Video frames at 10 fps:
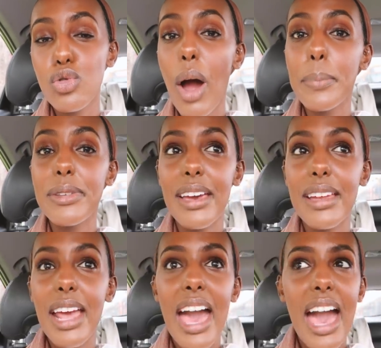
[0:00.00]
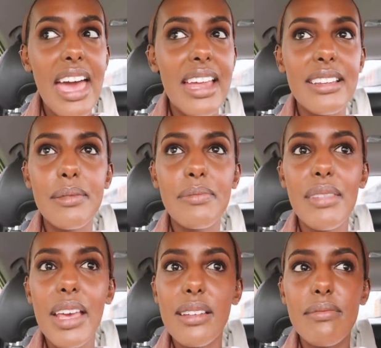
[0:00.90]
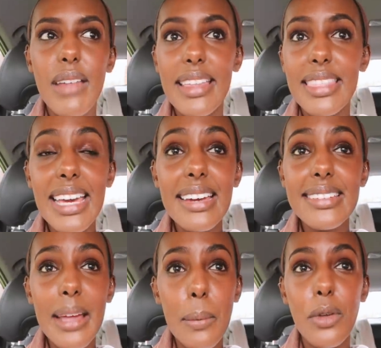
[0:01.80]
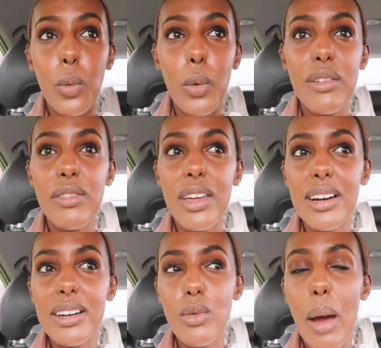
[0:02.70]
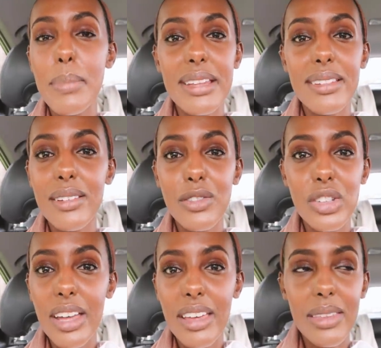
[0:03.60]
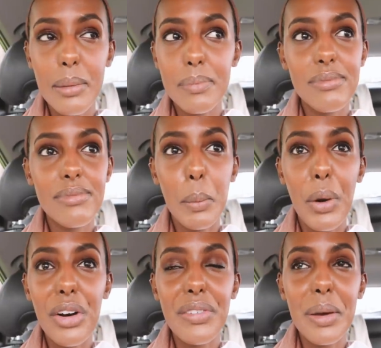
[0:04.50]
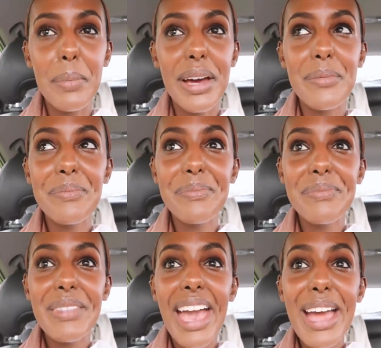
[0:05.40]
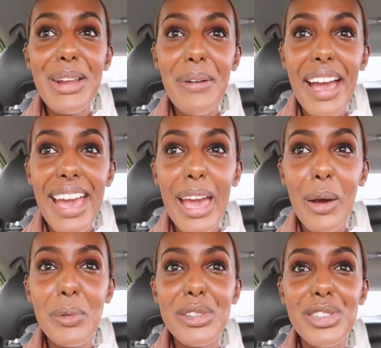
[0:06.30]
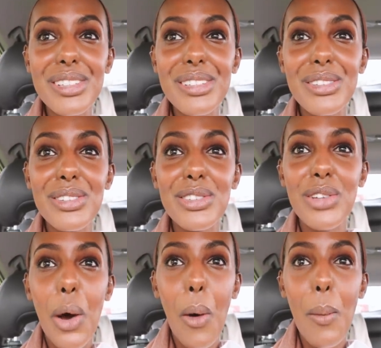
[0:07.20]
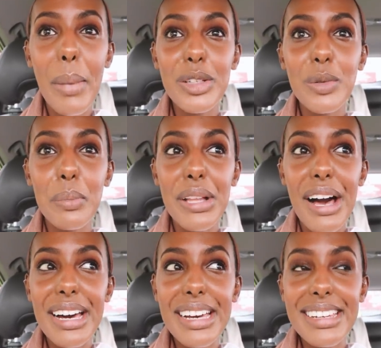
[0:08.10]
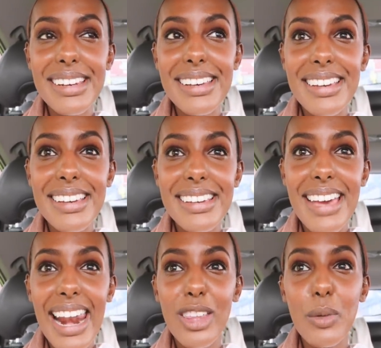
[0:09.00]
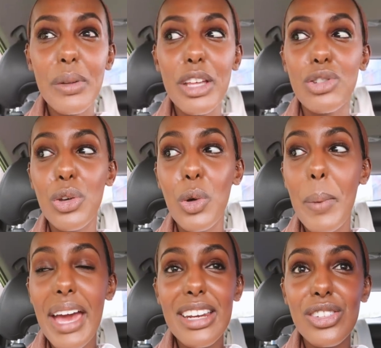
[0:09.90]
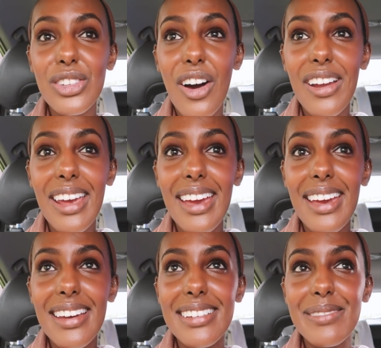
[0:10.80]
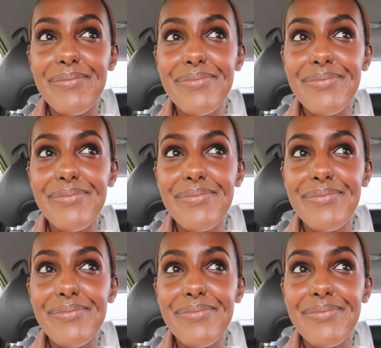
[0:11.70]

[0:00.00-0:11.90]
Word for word: dropped it and it, I think I stepped on one of the remnants of just like the, the part of it. But anyway, it was just so much blood and I had to put like two bandages on it.